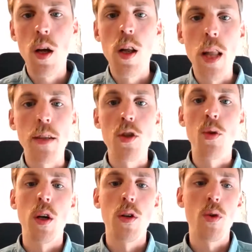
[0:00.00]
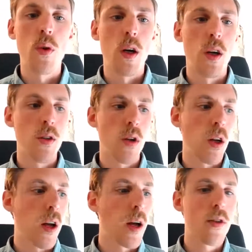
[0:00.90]
led to
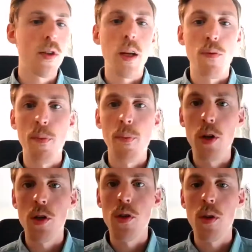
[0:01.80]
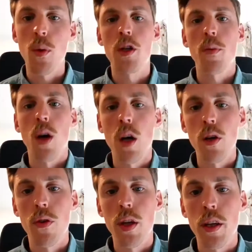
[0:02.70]
a state of emergency, which among
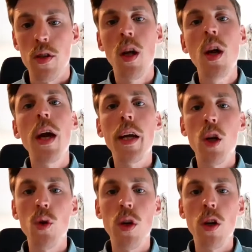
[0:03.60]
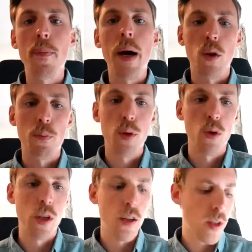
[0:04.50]
other things included a ban on
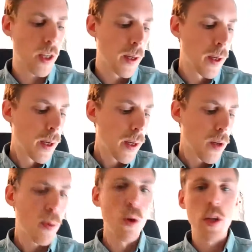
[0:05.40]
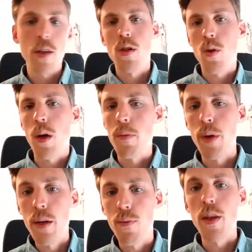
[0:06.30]
protesting. The protesters quite
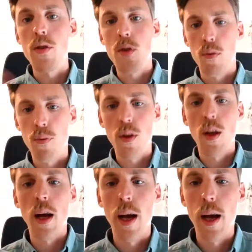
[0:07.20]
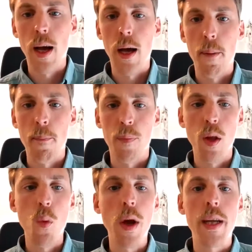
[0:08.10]
bravely sort of
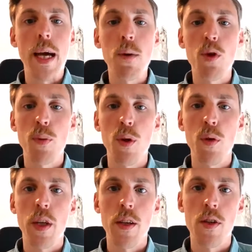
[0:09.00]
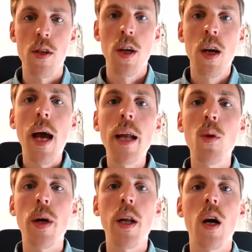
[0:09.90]
went out to protest
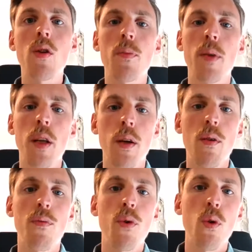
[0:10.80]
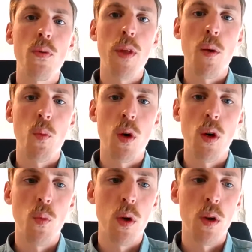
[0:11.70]
anyway, and ultimately few of them
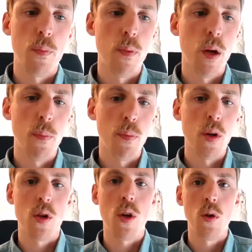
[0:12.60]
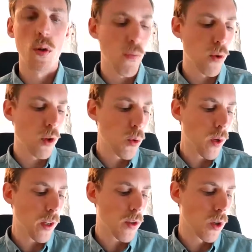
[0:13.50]
were prosecuted for
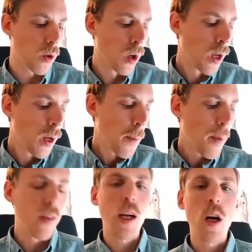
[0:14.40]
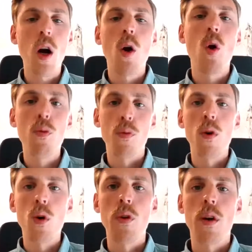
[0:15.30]
doing so. But I think
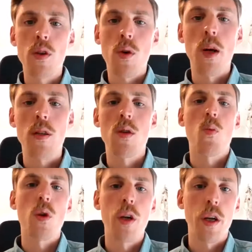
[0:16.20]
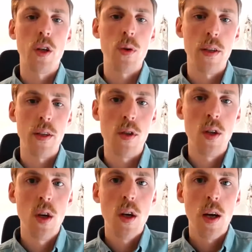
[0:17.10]
overall there is quite some worrying
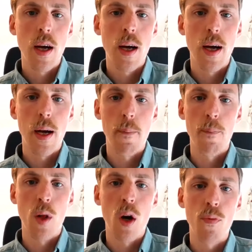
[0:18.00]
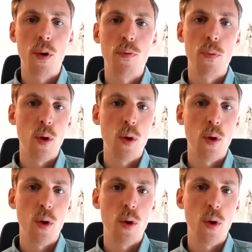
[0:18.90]
trends of the